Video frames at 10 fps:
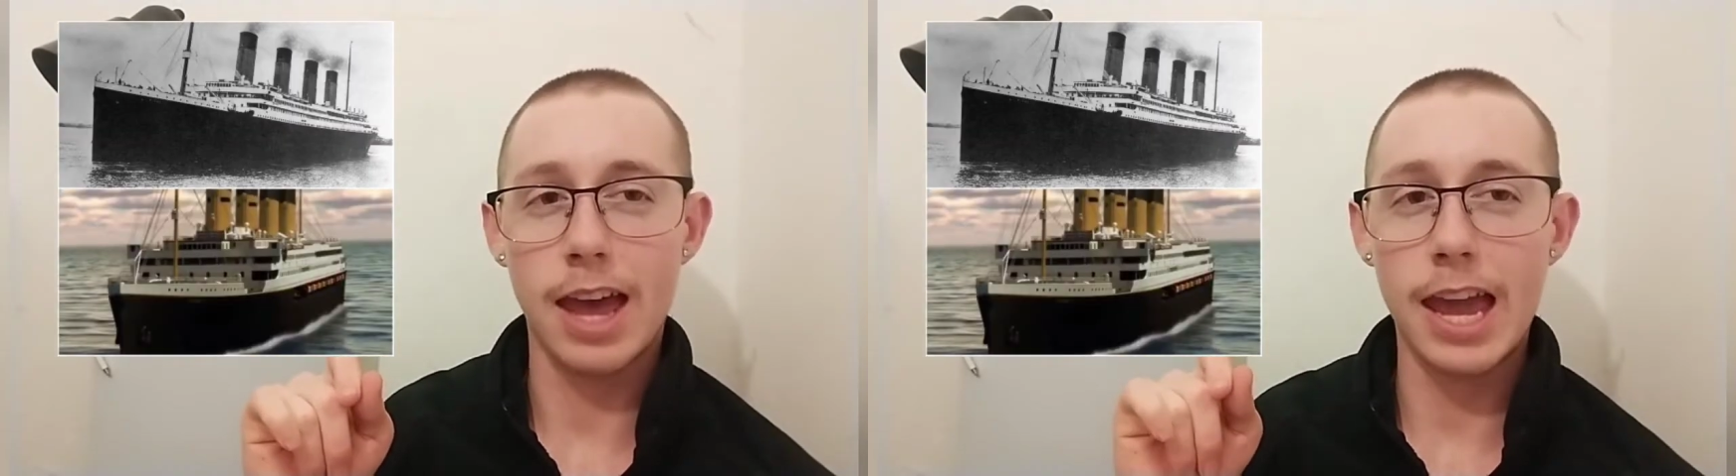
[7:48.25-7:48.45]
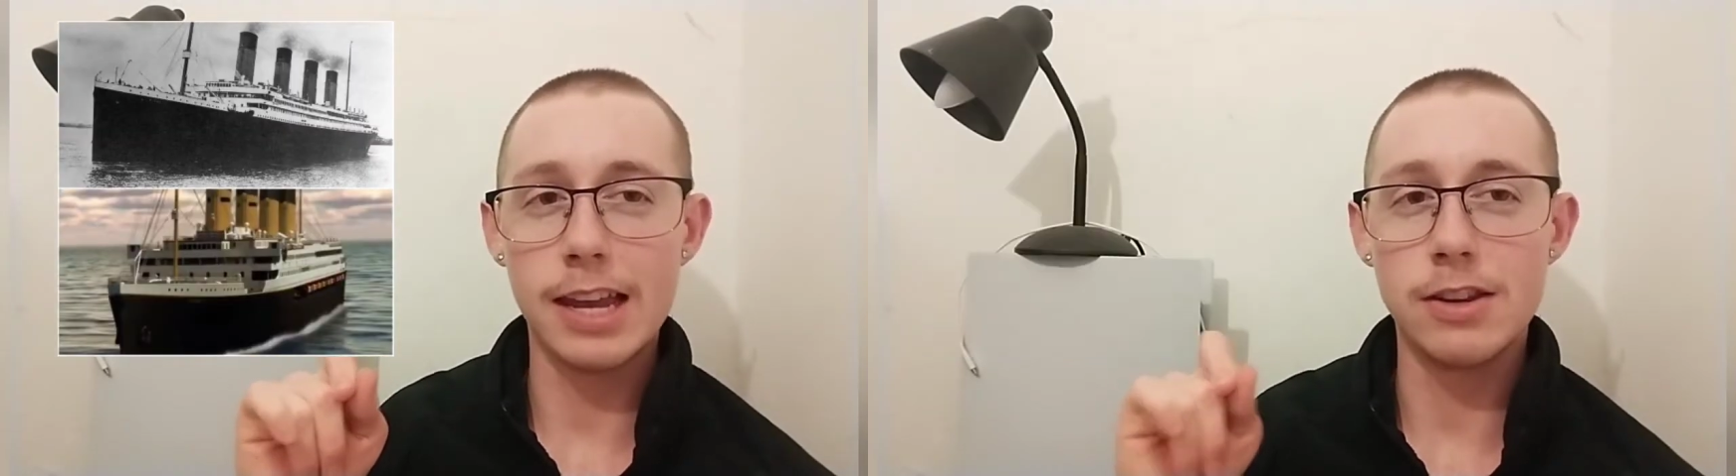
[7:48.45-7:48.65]

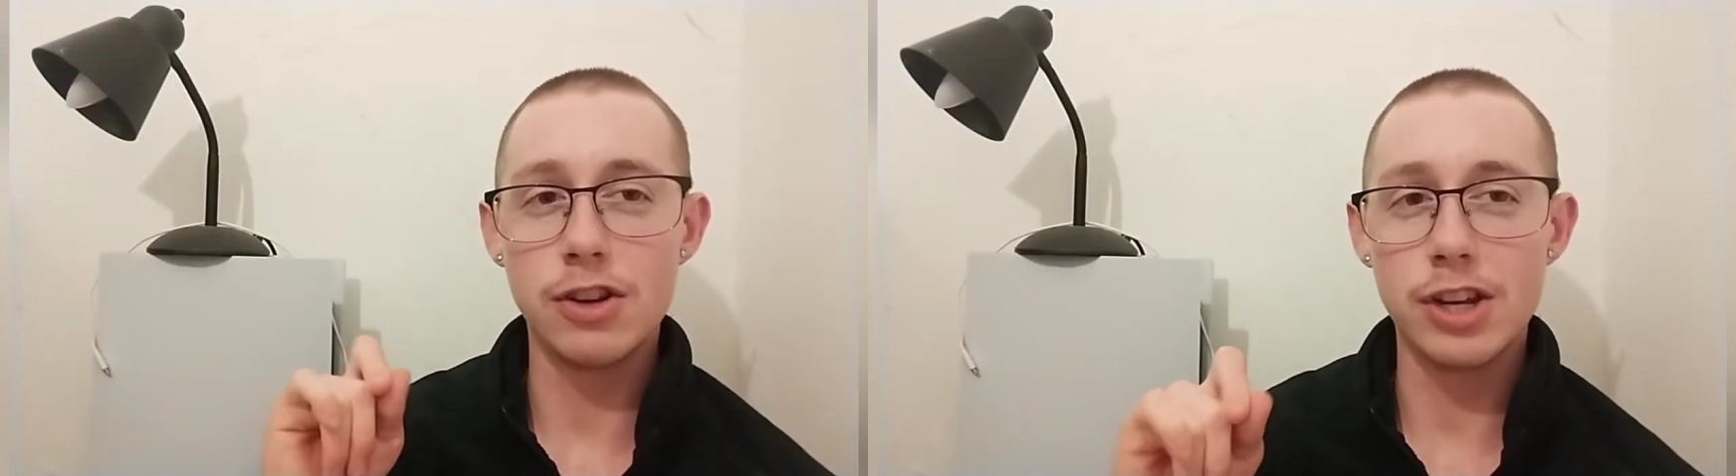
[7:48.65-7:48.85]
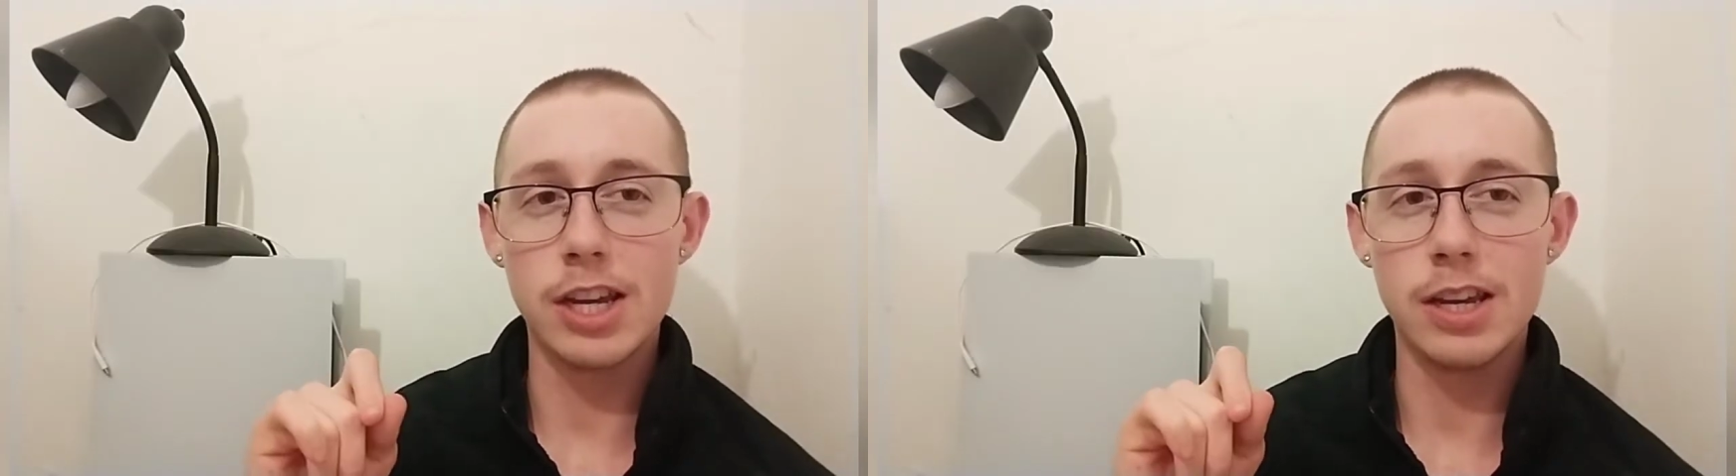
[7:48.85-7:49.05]
A to
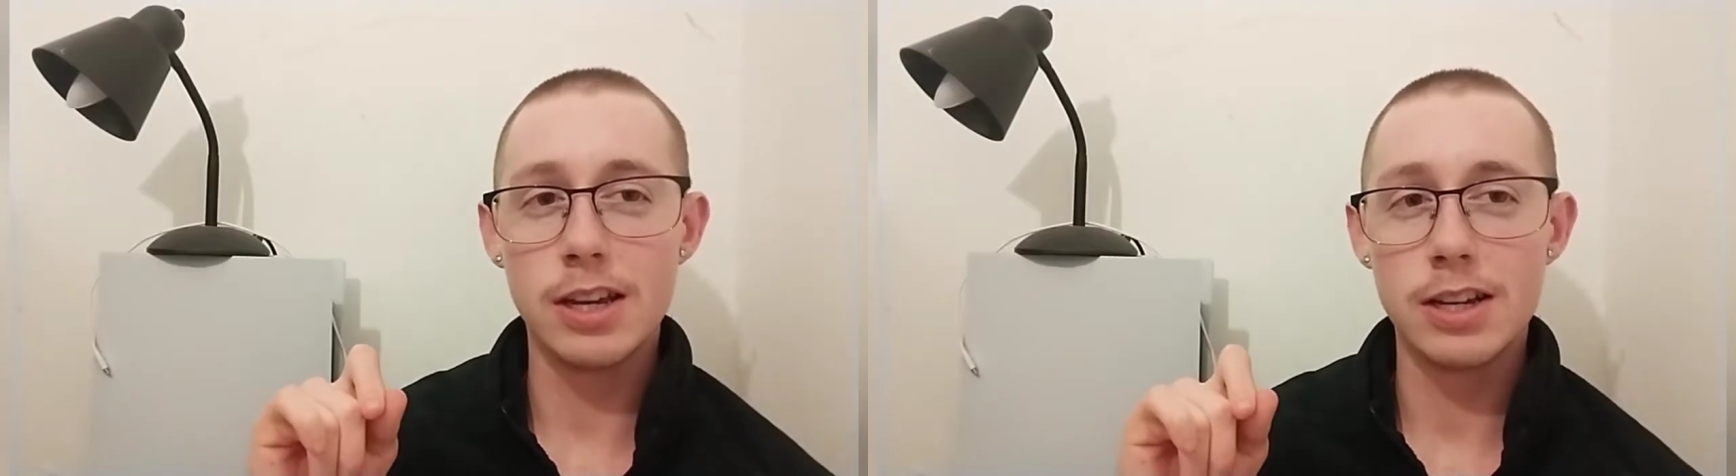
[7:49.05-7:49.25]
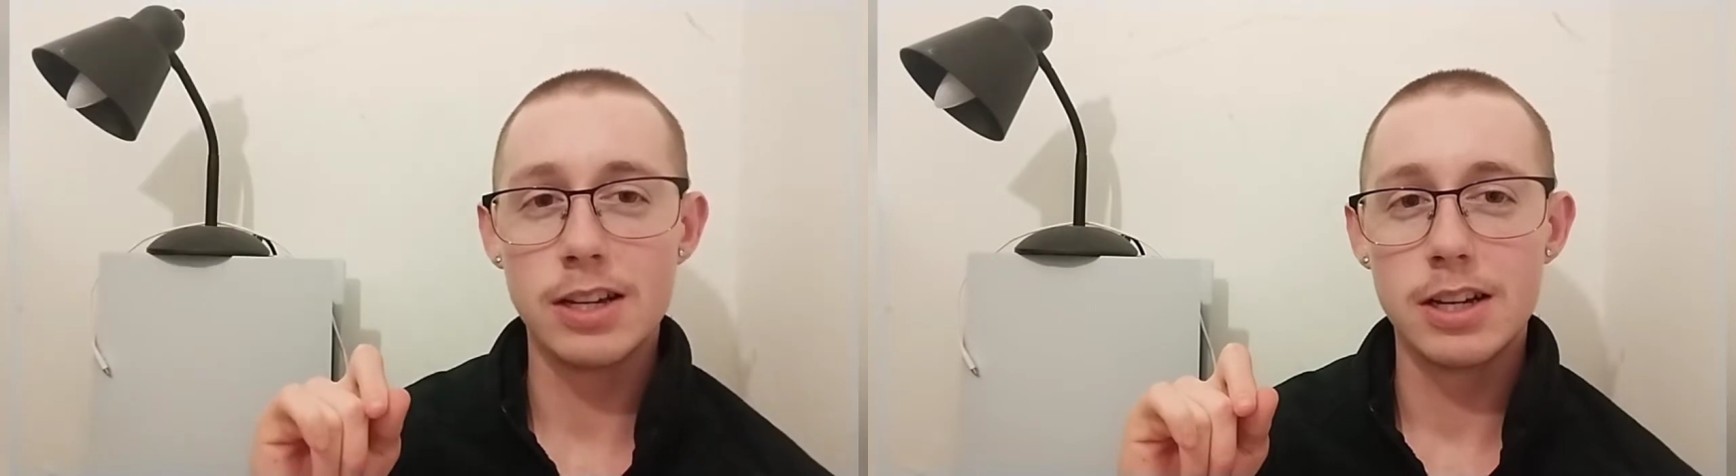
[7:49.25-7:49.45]
G.
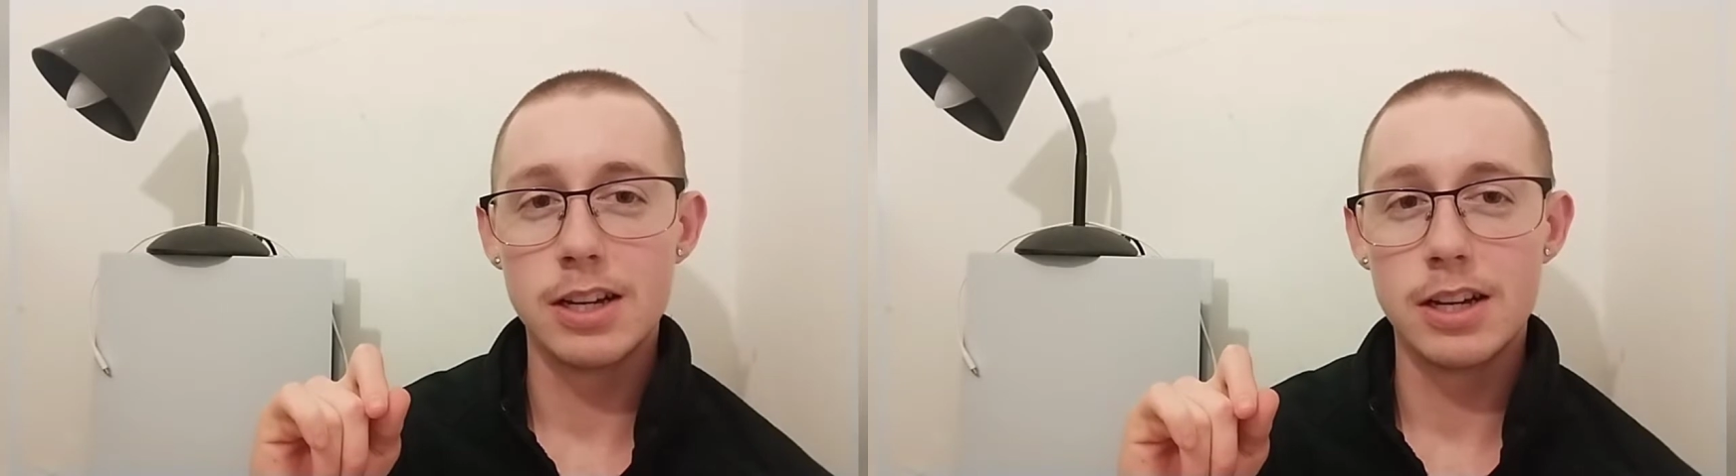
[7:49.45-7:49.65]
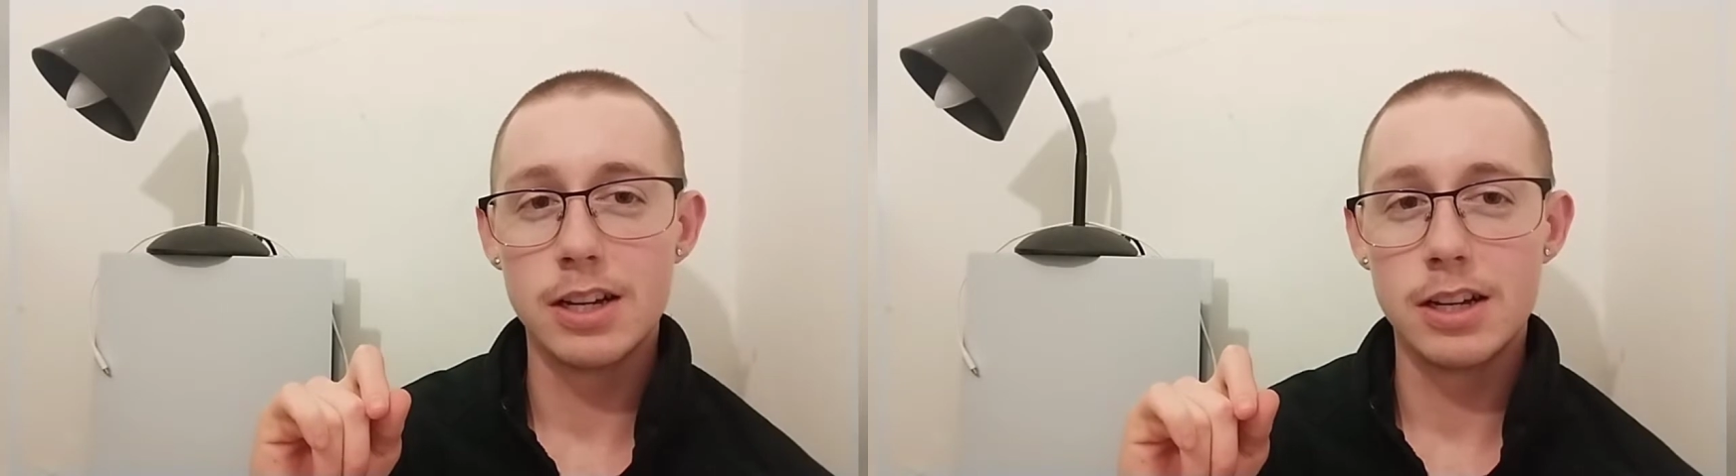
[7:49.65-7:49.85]

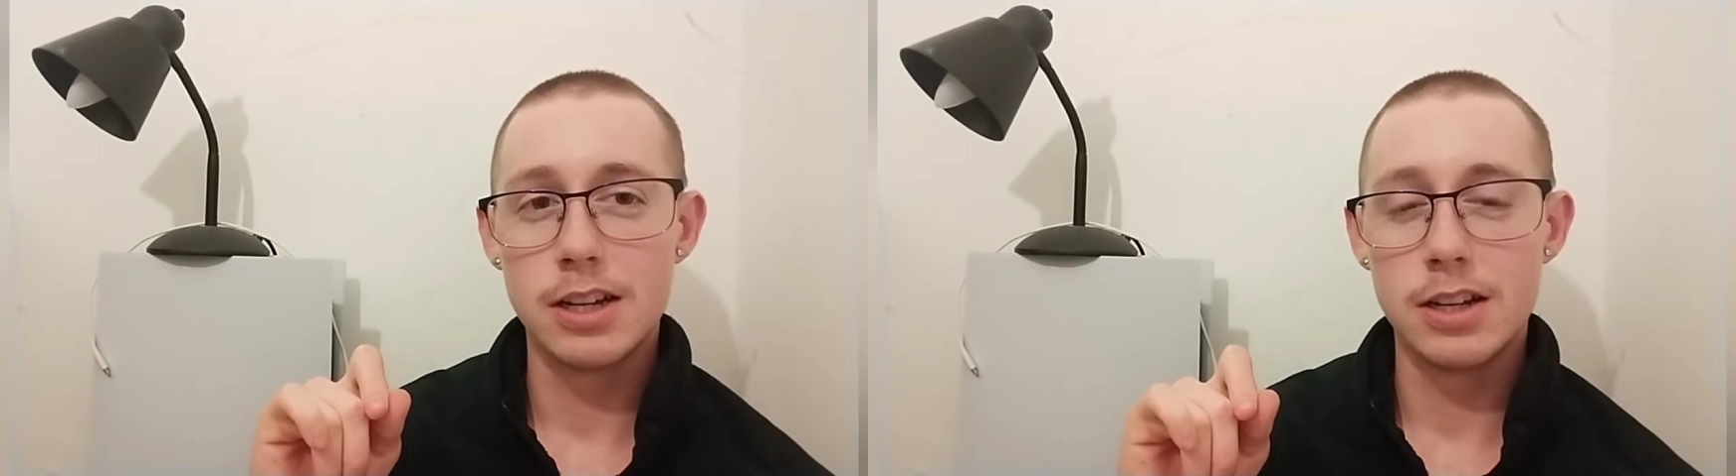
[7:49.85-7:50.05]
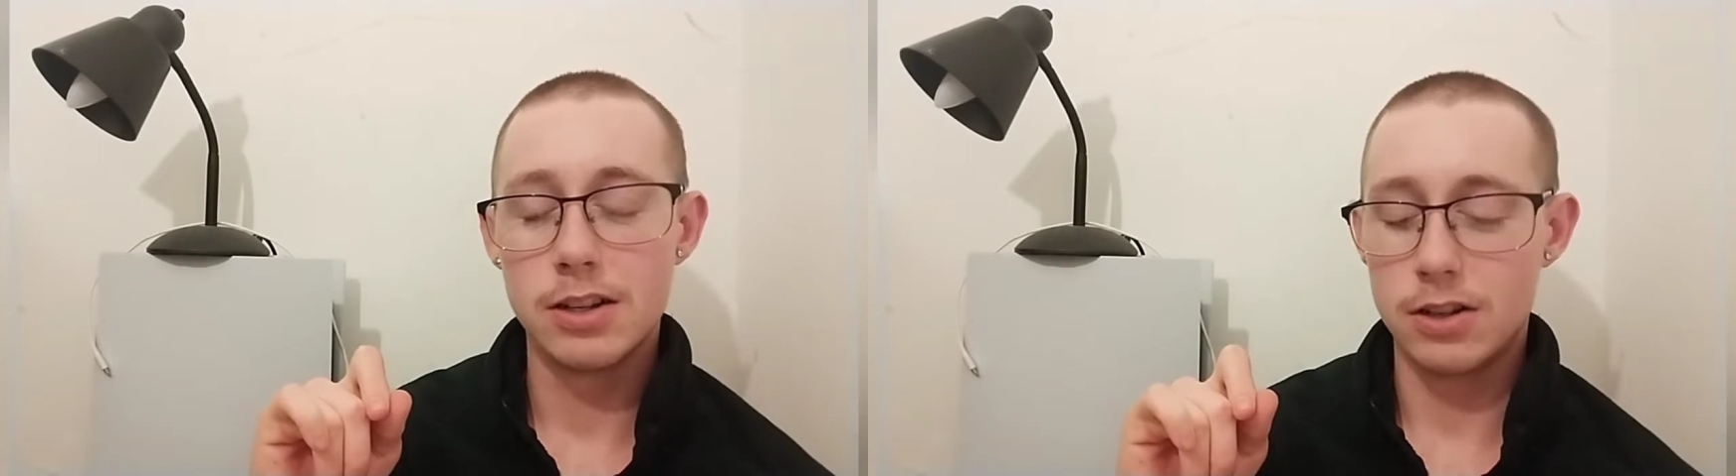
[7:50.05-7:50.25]

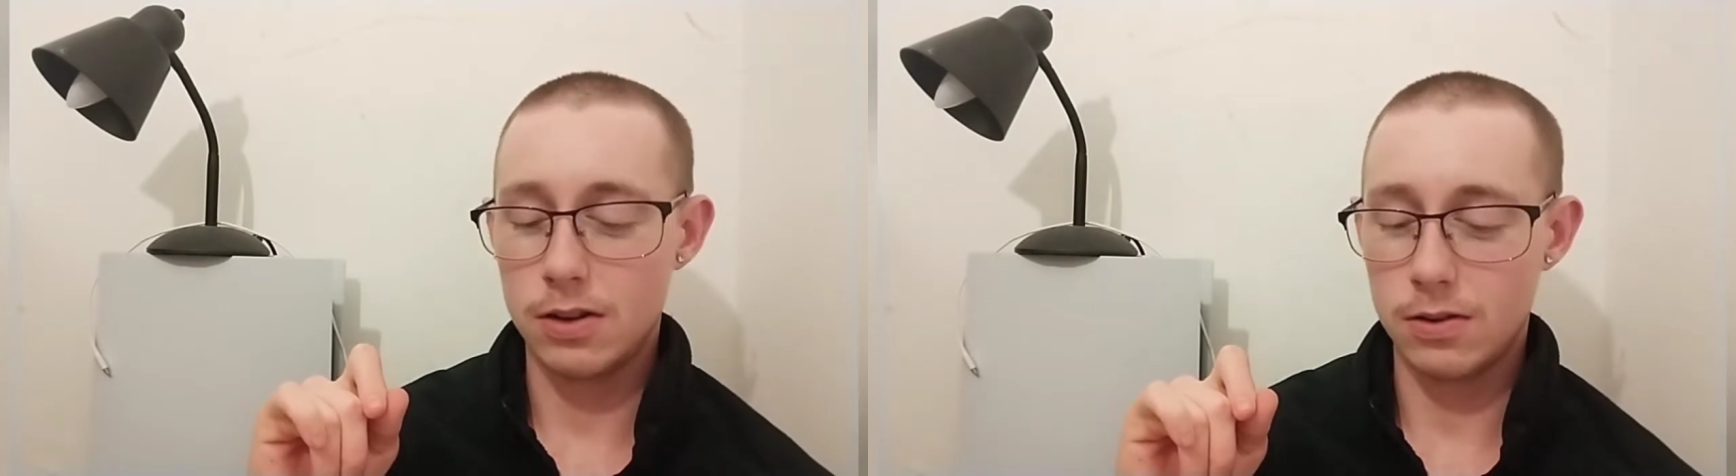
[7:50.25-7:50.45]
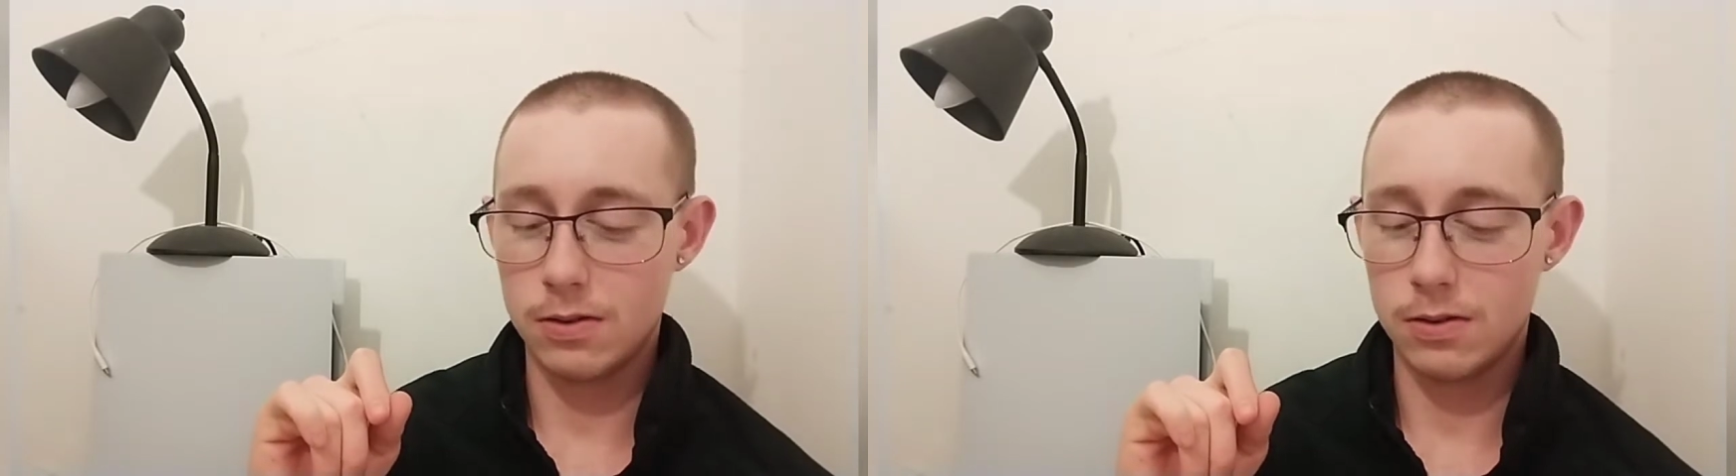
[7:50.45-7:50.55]
So,